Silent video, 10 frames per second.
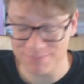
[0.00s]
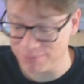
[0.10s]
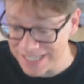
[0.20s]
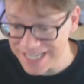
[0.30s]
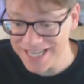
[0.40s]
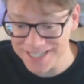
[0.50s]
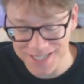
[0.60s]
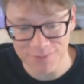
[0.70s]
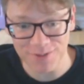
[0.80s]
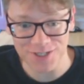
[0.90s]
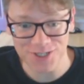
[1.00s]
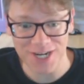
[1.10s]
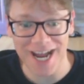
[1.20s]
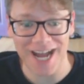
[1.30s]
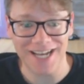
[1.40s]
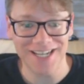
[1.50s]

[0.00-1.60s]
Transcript: please give it a shot.